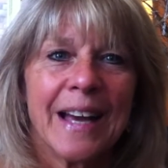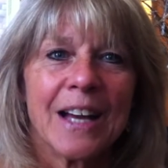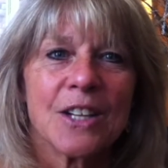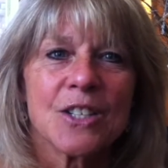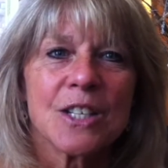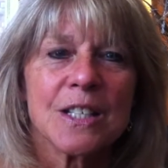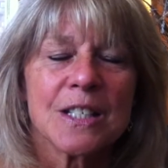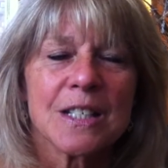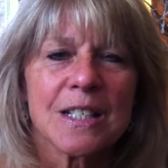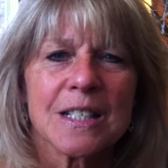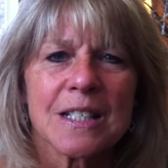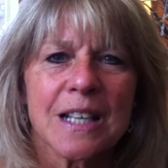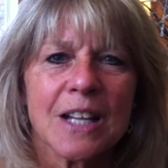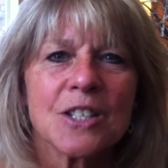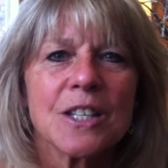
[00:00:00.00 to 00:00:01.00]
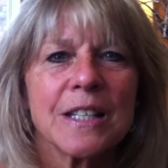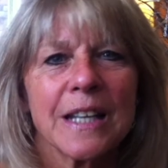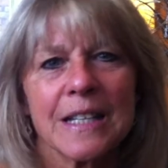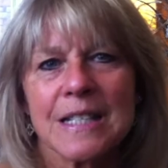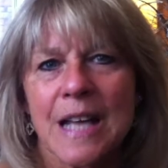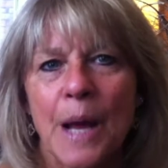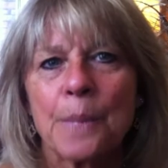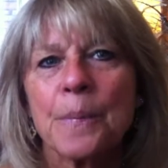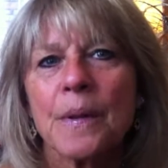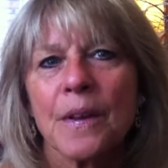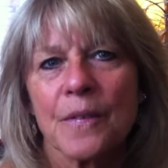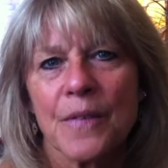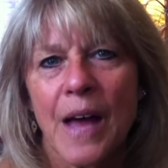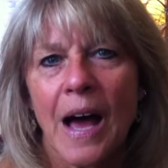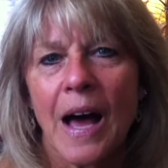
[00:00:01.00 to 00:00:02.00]
And she's just such an example
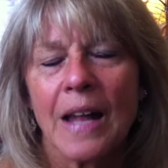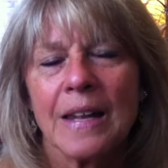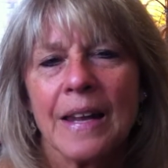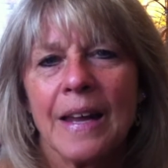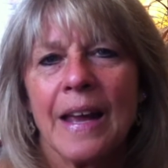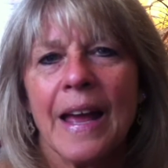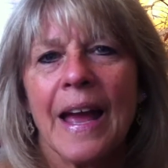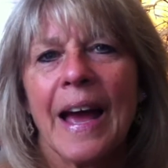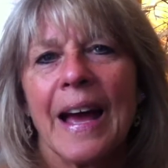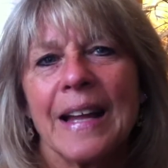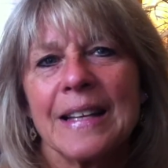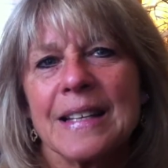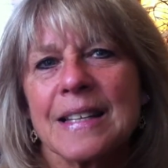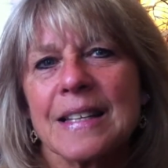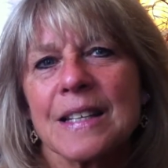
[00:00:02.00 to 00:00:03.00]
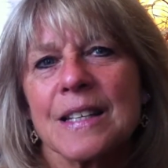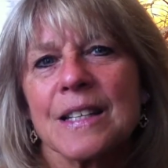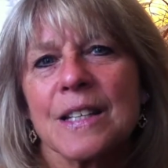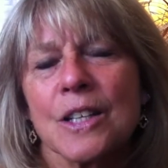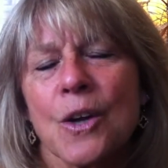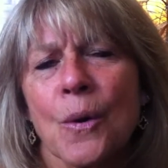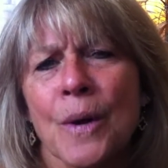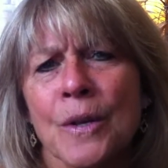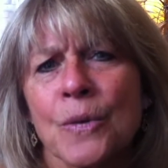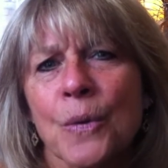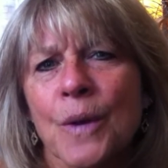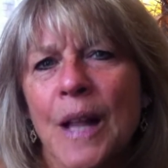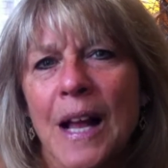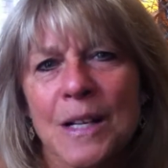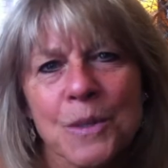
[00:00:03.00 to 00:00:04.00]
of that. And going
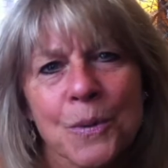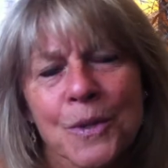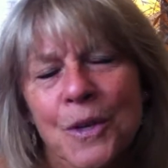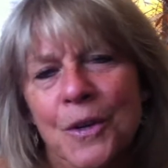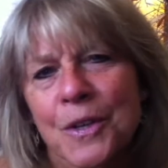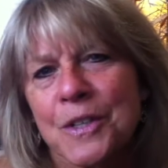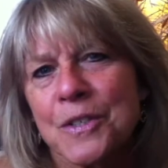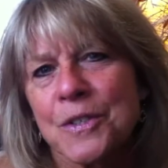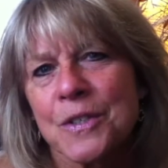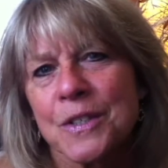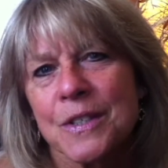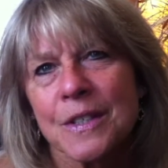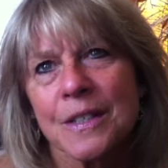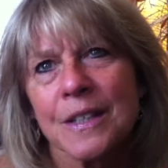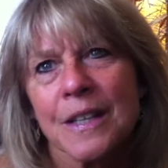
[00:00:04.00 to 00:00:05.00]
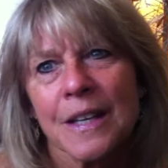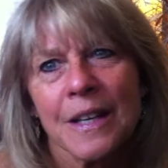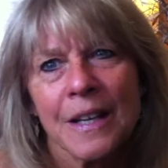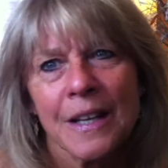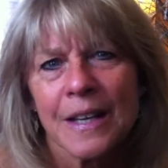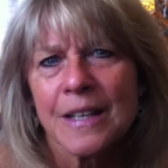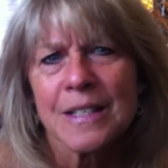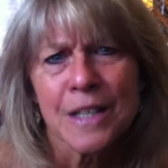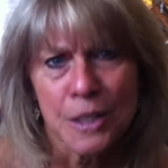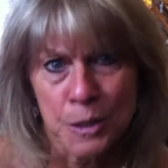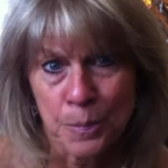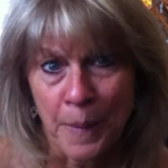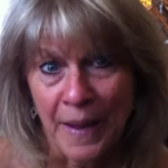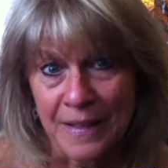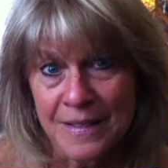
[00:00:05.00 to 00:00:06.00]
through class with her is
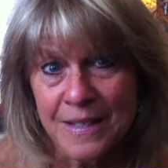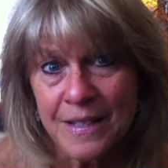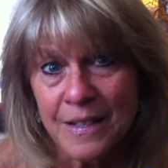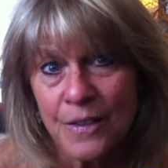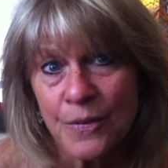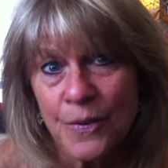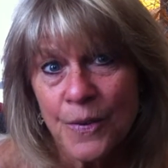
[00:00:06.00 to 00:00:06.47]
expansive.